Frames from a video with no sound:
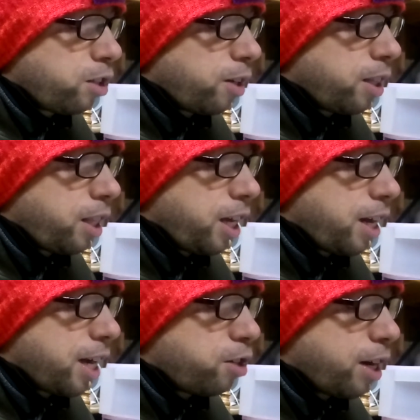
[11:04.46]
so then
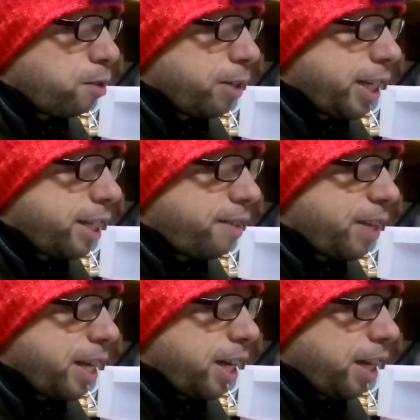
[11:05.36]
I try to release
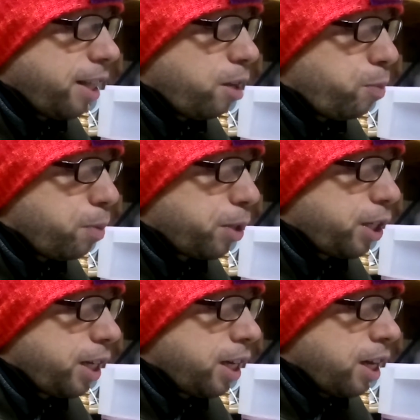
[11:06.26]
everything, and then people
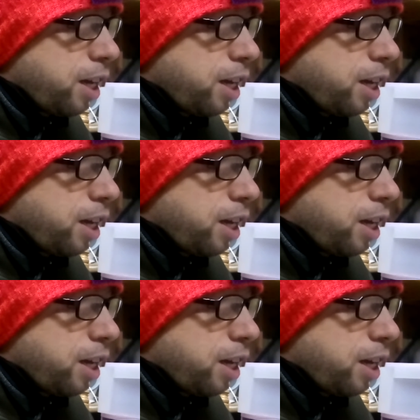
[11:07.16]
see